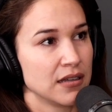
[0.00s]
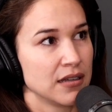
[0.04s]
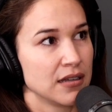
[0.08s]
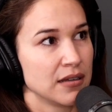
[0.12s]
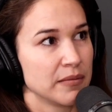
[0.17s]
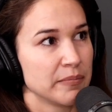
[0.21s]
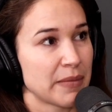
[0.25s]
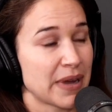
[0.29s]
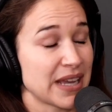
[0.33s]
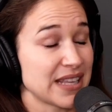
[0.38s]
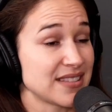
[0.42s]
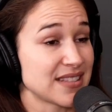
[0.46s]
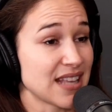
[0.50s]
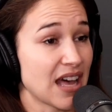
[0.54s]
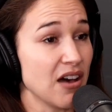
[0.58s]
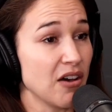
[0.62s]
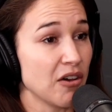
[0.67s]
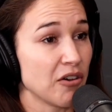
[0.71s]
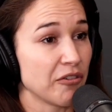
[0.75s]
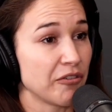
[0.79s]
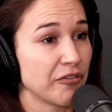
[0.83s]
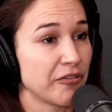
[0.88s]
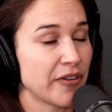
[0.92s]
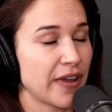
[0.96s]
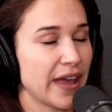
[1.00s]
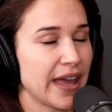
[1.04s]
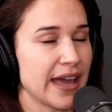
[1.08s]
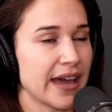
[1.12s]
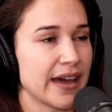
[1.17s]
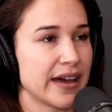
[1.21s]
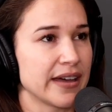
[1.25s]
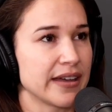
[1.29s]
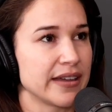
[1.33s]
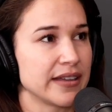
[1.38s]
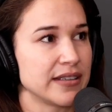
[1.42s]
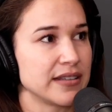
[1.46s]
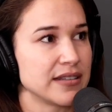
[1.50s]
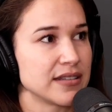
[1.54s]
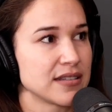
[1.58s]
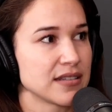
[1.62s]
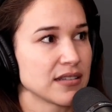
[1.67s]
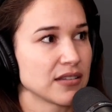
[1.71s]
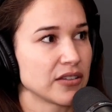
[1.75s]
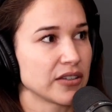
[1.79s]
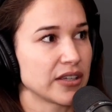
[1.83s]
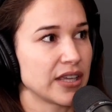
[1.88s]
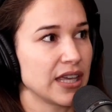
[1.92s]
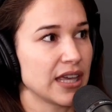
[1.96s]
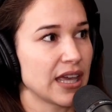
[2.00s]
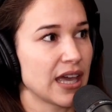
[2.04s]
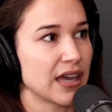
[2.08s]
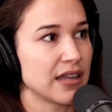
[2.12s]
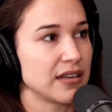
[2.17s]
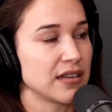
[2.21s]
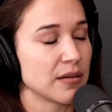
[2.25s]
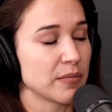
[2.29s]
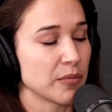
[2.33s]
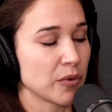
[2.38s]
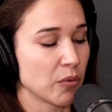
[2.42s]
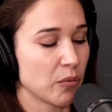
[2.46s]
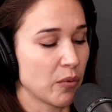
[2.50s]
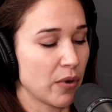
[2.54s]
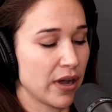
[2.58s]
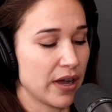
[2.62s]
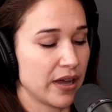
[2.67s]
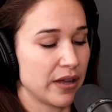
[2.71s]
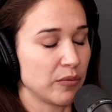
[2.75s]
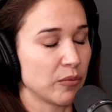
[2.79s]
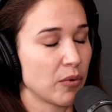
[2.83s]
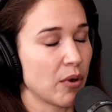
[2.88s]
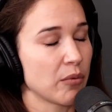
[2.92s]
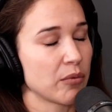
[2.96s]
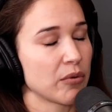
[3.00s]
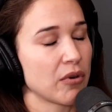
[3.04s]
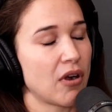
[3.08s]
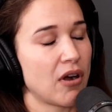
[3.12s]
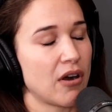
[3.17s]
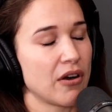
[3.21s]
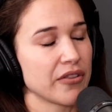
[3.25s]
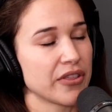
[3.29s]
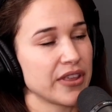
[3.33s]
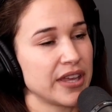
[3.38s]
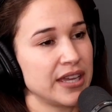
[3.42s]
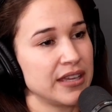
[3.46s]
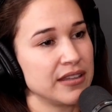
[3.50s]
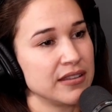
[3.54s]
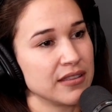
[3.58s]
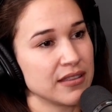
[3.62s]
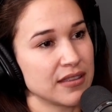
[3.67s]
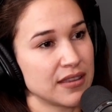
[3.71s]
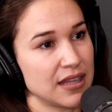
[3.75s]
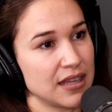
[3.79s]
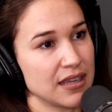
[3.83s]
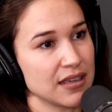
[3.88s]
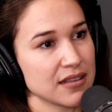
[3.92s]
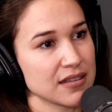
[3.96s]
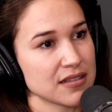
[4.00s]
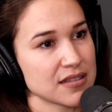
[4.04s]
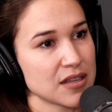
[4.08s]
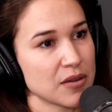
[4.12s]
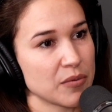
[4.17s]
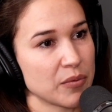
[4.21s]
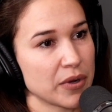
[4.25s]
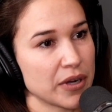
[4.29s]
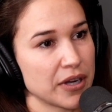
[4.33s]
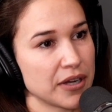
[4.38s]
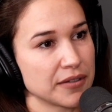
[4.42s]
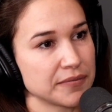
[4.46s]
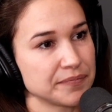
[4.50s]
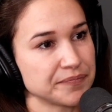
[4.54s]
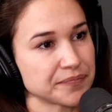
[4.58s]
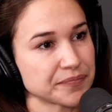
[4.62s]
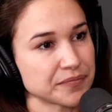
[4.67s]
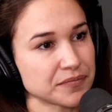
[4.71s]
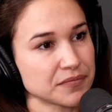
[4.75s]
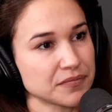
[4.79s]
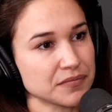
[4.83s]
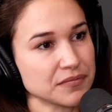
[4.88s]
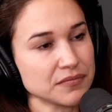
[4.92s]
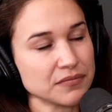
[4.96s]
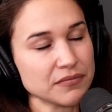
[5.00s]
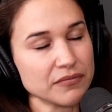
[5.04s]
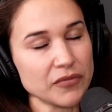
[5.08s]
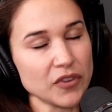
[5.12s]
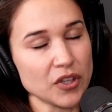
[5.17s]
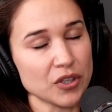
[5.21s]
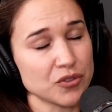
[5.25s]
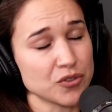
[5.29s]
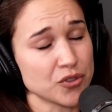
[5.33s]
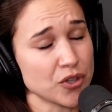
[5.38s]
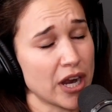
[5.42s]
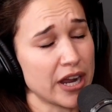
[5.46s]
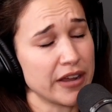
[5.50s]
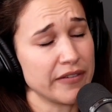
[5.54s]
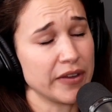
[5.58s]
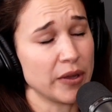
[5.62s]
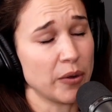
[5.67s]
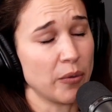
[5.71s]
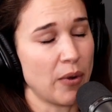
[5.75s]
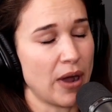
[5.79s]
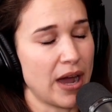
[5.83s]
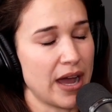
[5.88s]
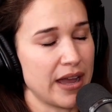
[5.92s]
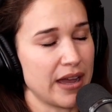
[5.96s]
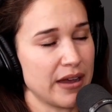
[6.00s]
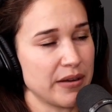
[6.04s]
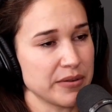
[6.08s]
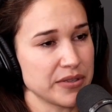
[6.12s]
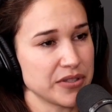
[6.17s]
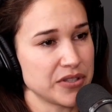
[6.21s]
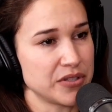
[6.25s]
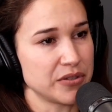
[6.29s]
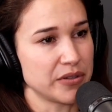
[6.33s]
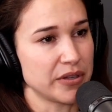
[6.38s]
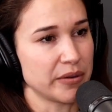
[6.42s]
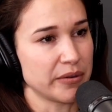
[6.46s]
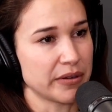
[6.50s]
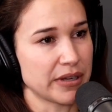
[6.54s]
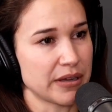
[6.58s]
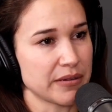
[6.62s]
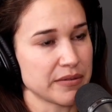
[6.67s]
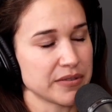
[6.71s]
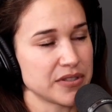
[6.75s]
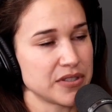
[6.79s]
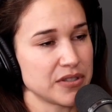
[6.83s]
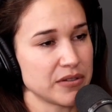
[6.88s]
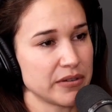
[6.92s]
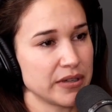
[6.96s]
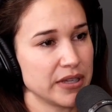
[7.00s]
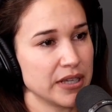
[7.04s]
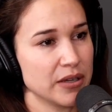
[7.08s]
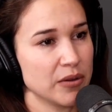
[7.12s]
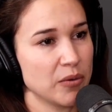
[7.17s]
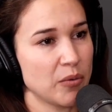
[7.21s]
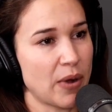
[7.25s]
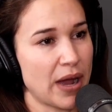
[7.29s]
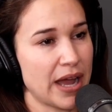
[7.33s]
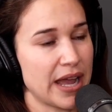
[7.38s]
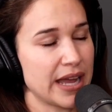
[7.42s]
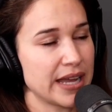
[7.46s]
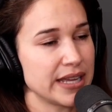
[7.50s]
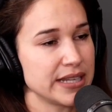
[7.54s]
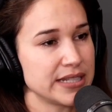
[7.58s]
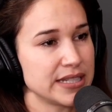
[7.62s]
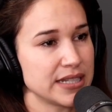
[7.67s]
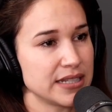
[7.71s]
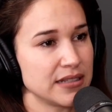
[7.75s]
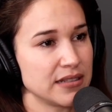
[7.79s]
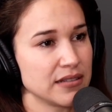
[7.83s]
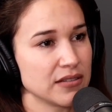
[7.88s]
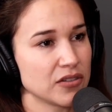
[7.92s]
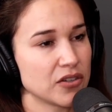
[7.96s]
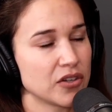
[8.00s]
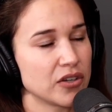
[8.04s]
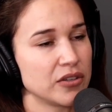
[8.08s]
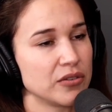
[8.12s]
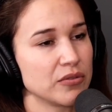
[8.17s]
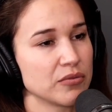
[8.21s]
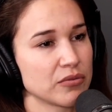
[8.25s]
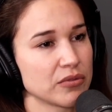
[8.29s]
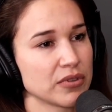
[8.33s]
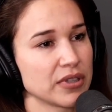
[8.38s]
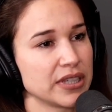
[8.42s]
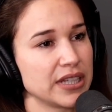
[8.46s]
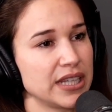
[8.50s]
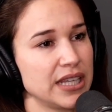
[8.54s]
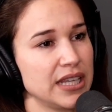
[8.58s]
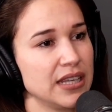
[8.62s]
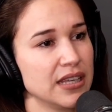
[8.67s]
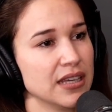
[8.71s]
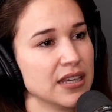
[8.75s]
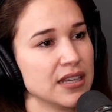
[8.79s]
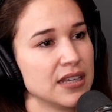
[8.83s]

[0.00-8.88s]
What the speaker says: myself and looking at, number one, what were all the hidden things that were driving why I was doing what I was doing, why I couldn't really